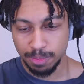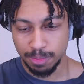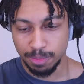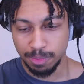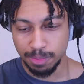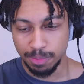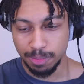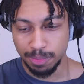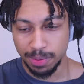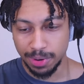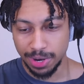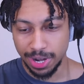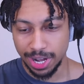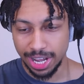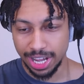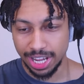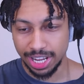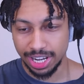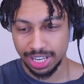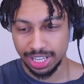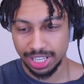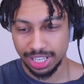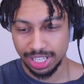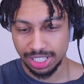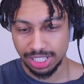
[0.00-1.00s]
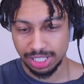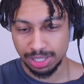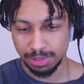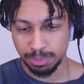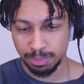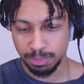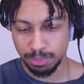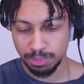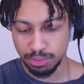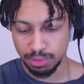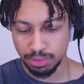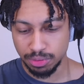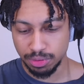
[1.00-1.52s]
but it's
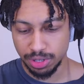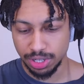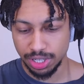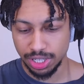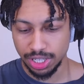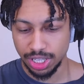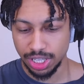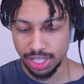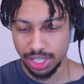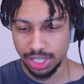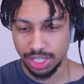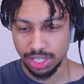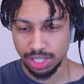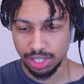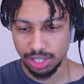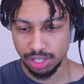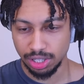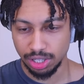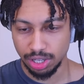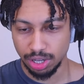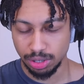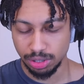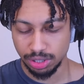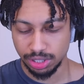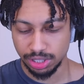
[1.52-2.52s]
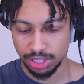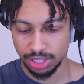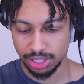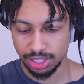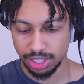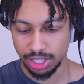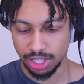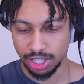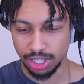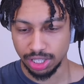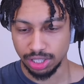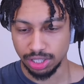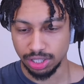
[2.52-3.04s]
pretty close to
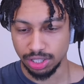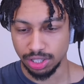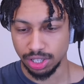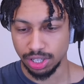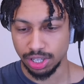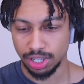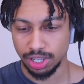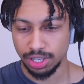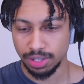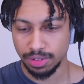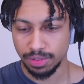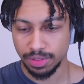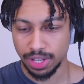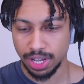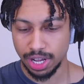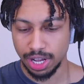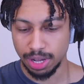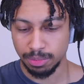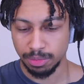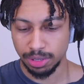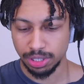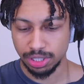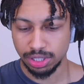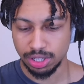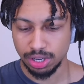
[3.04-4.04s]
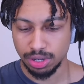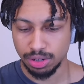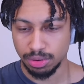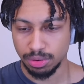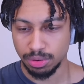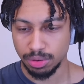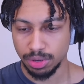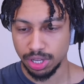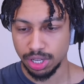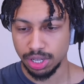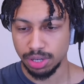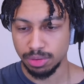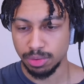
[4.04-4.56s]
something good. Let's go
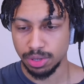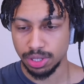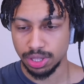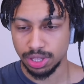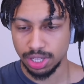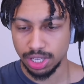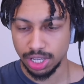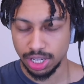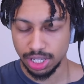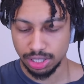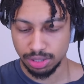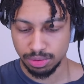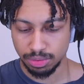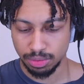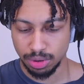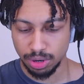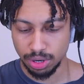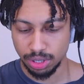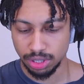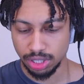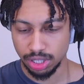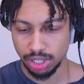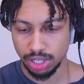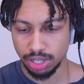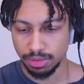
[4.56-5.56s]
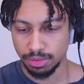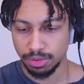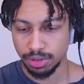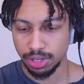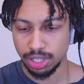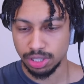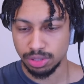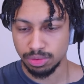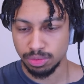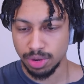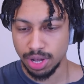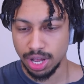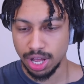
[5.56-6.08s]
in with this. Royal Delivery
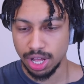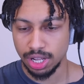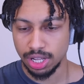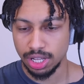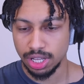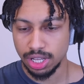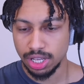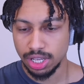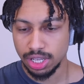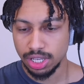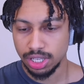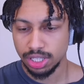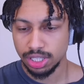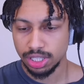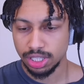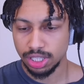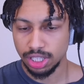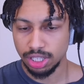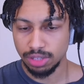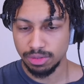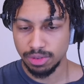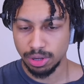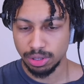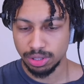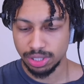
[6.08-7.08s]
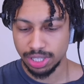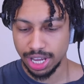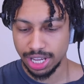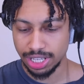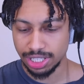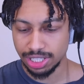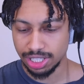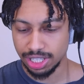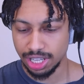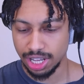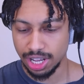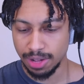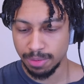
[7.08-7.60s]
as well. Evo
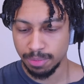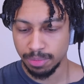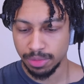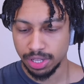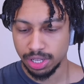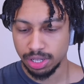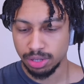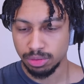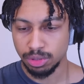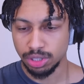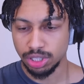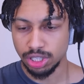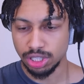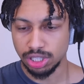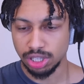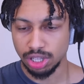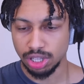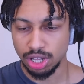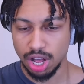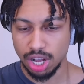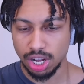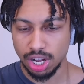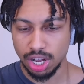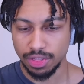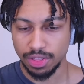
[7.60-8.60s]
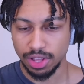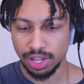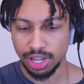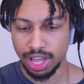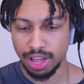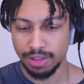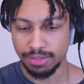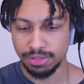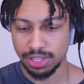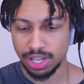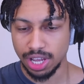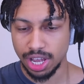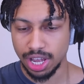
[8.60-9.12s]
Tesla. We just log on the
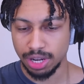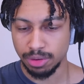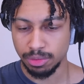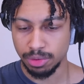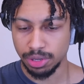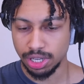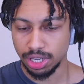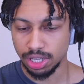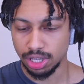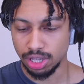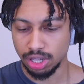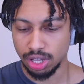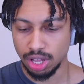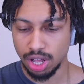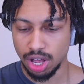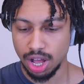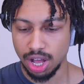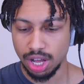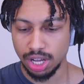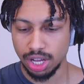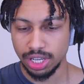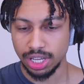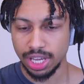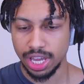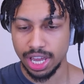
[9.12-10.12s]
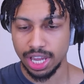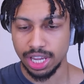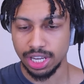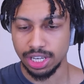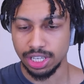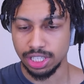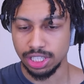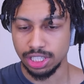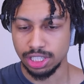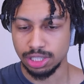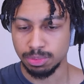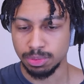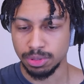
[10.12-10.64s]
left side. We can log and
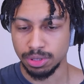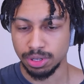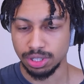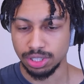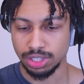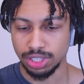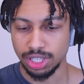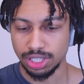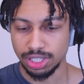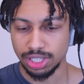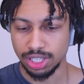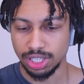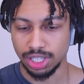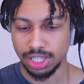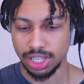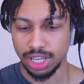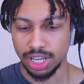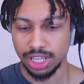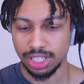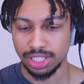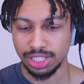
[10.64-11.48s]
E-Spirit just in case.